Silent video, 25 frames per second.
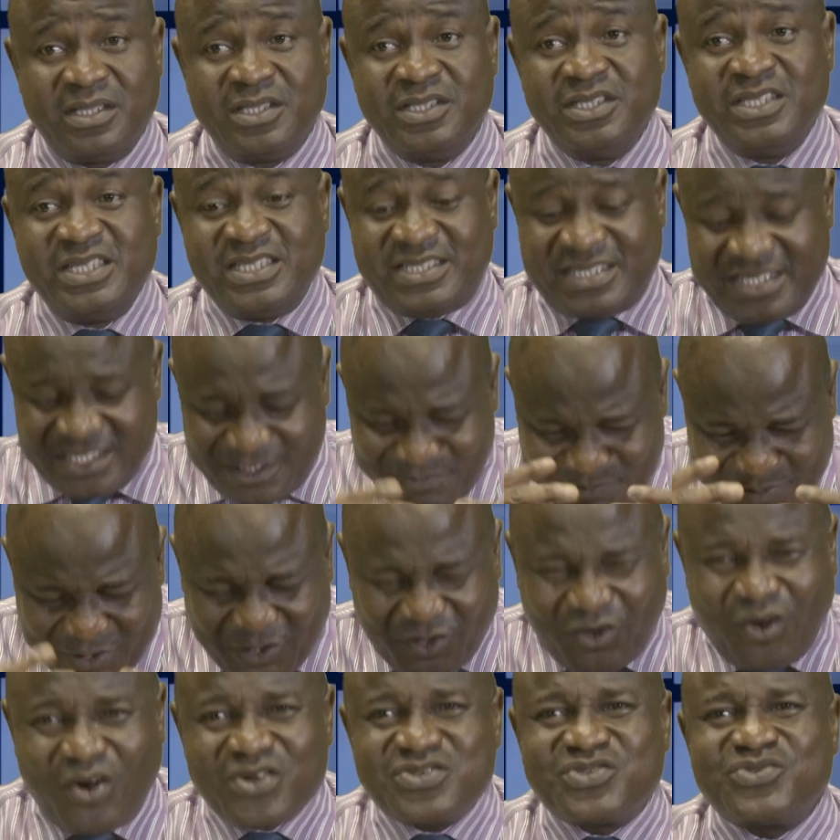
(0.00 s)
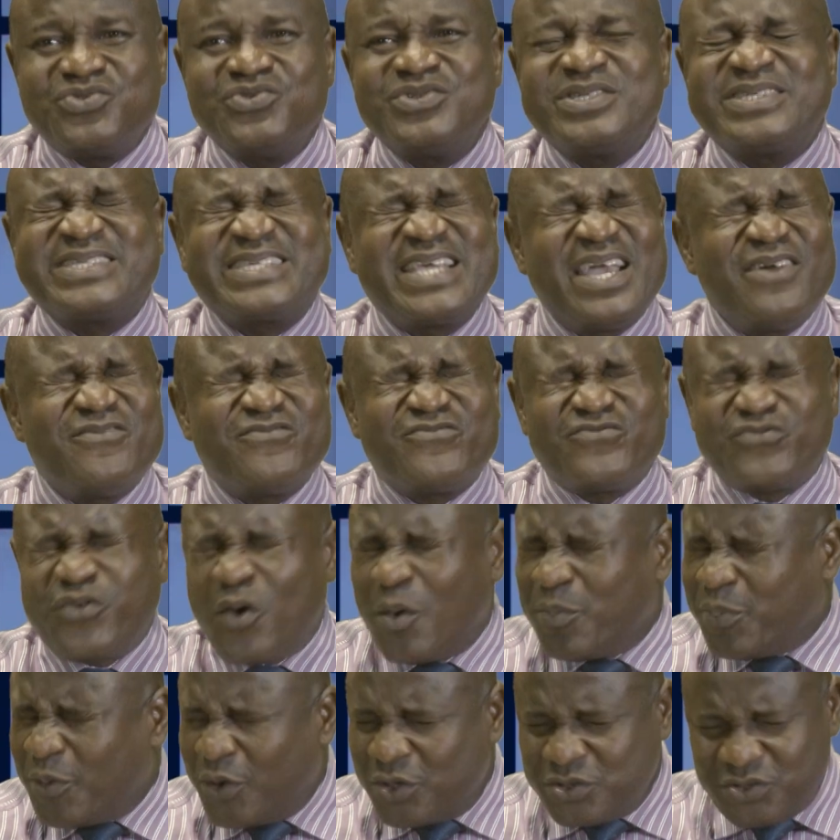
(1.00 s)
It is because you gave
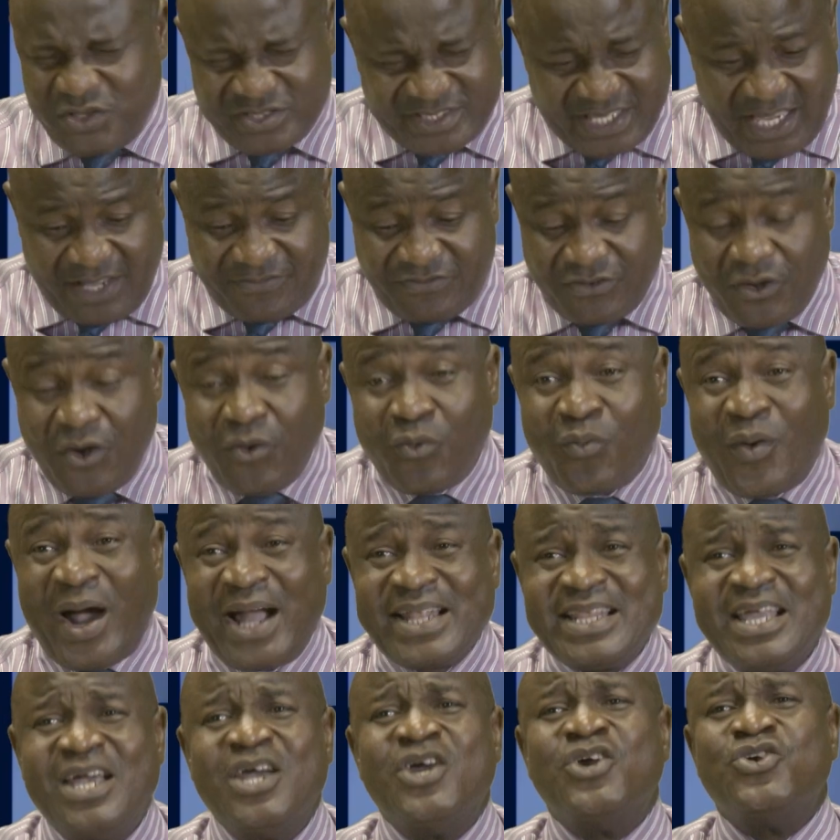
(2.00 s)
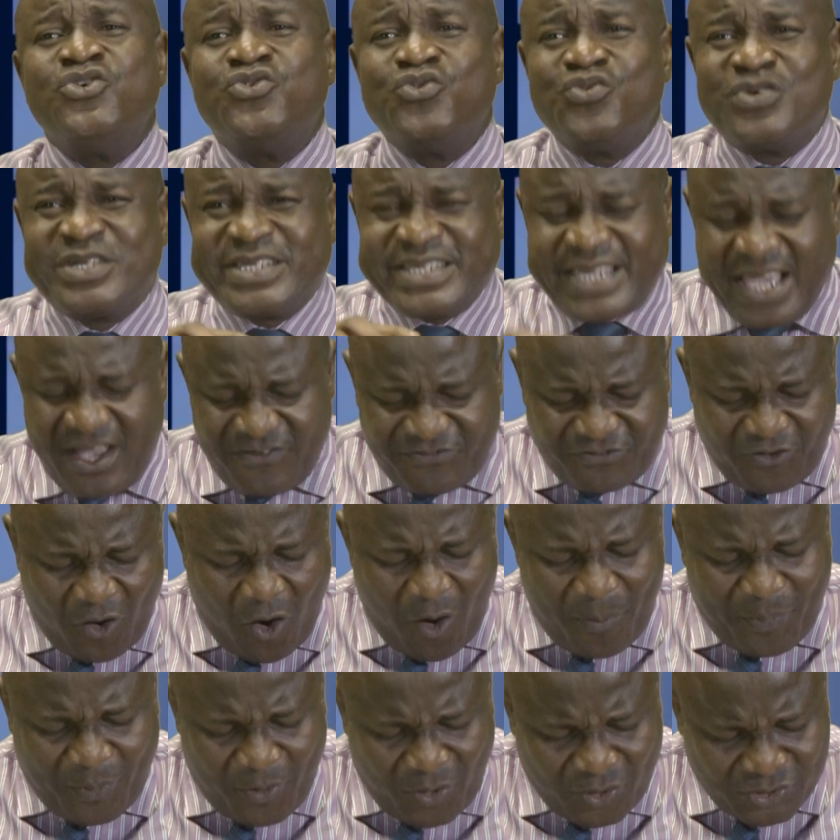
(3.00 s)
up on yourself. One, you gave
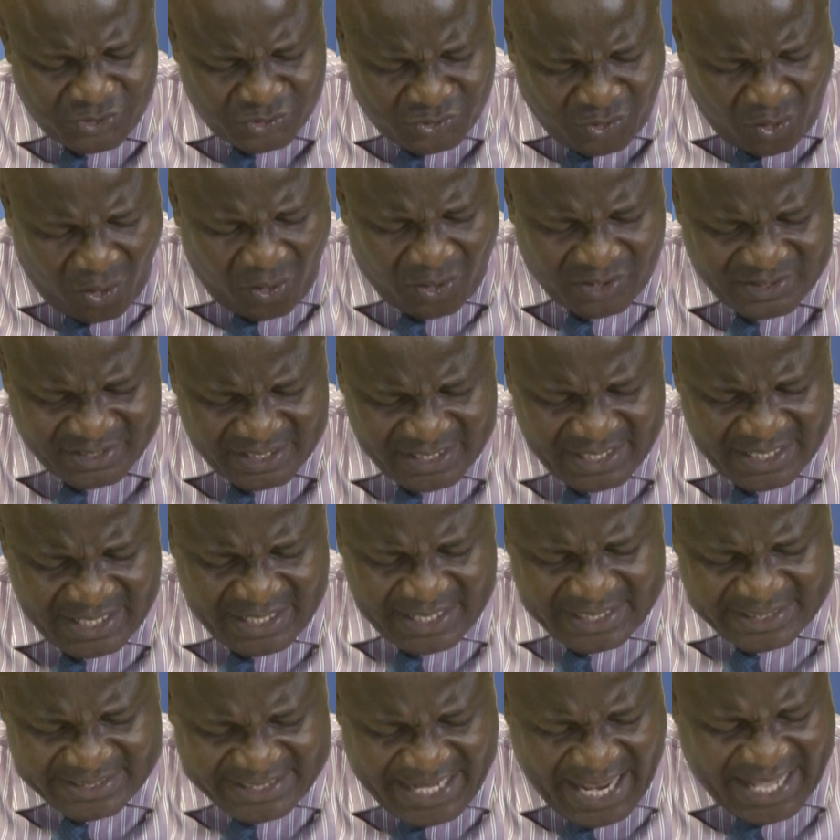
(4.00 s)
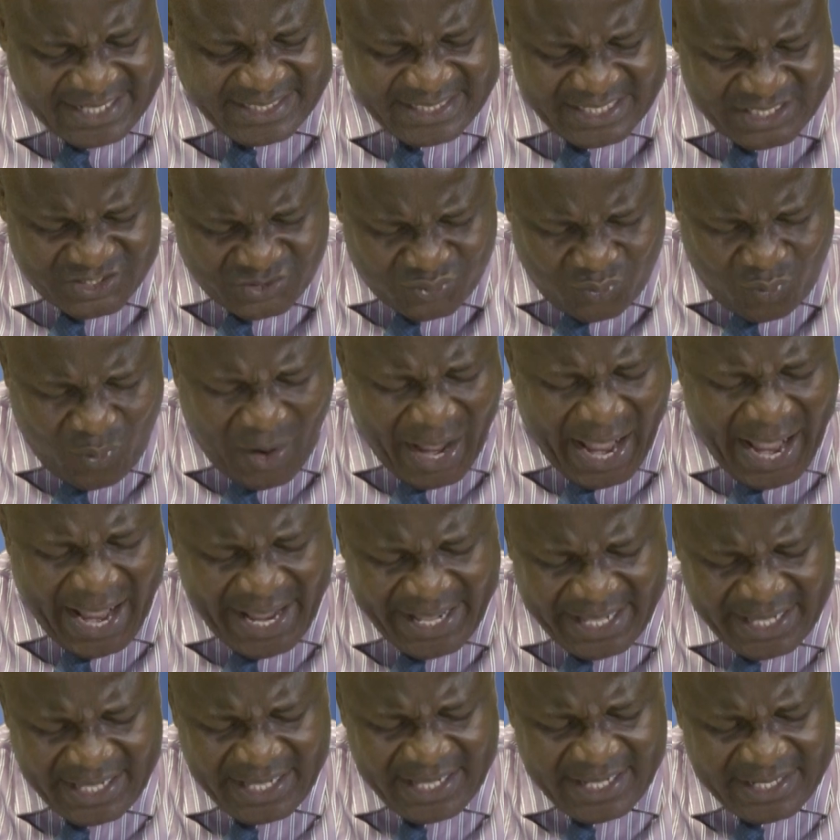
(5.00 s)
up on God. That is
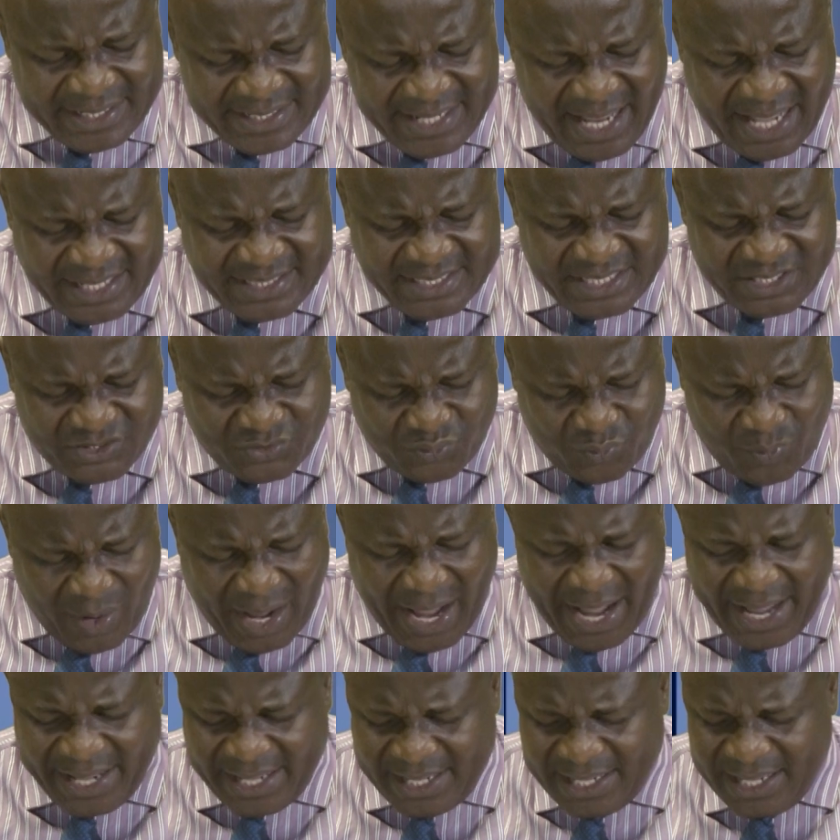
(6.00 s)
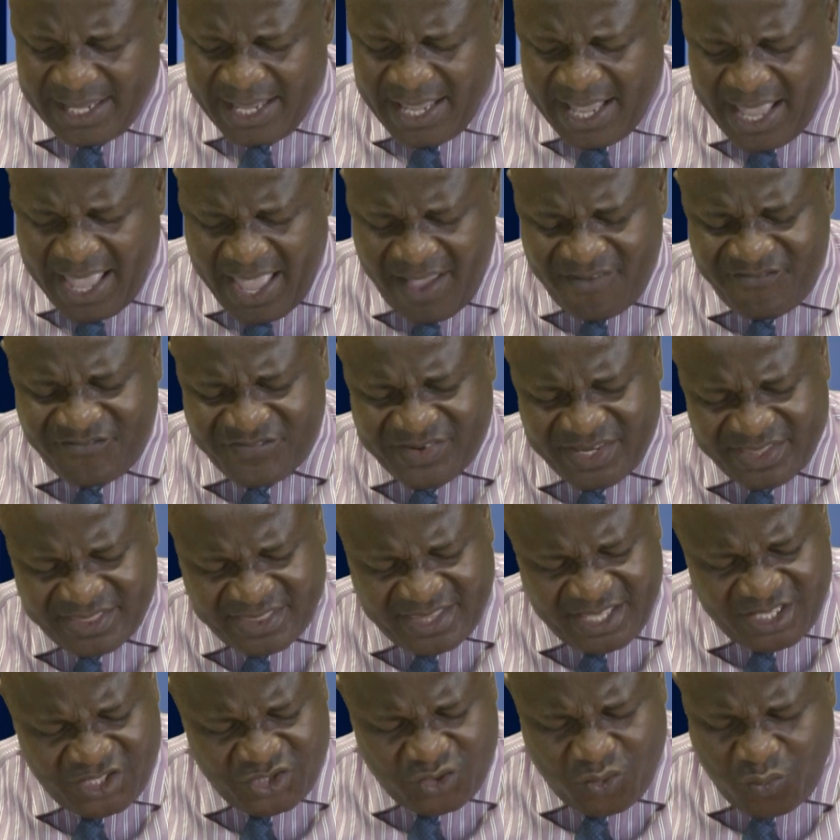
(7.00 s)
why
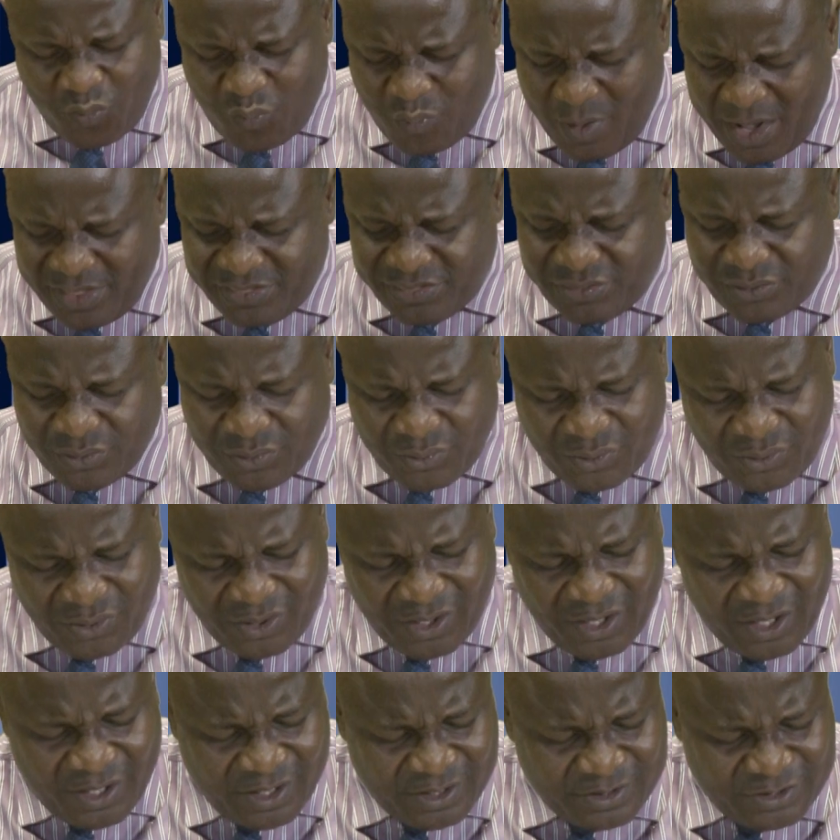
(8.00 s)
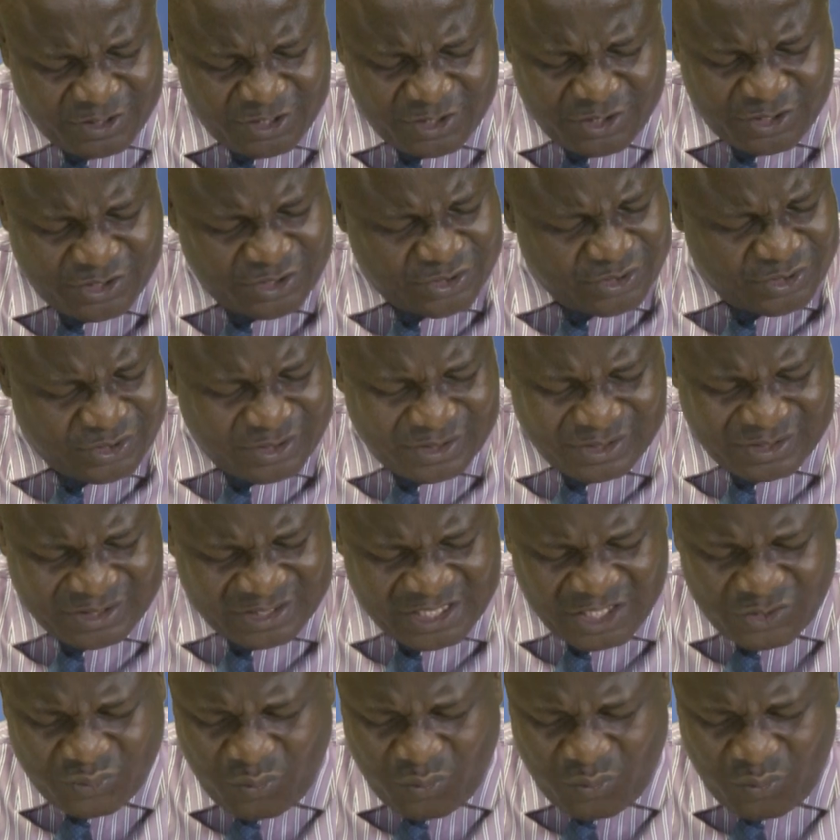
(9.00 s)
everything you went through did